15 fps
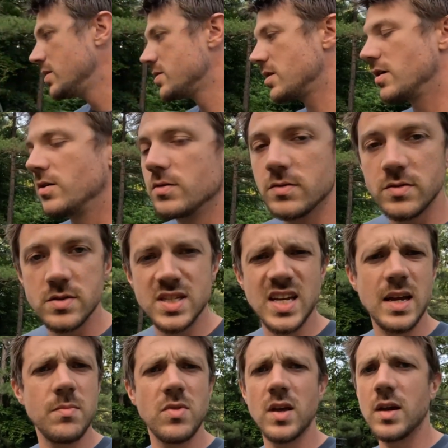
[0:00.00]
So
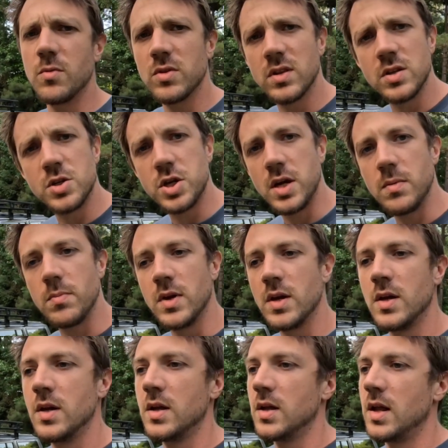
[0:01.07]
same thing with the Jeep.
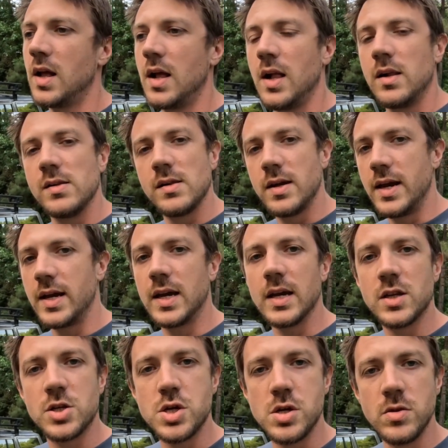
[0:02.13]
It
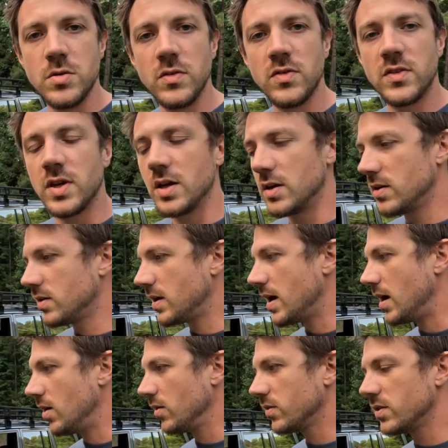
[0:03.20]
gets used.
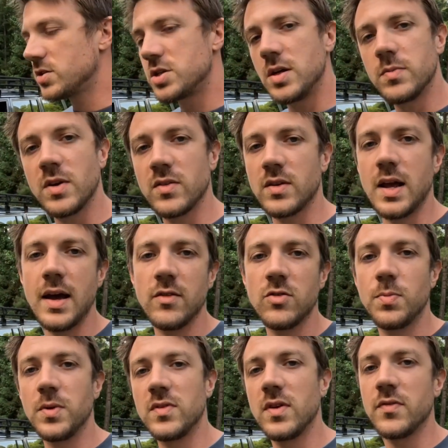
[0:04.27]
Now, this Jeep doesn't have
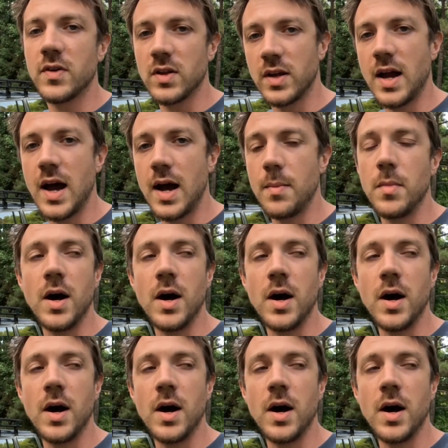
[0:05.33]
specifically high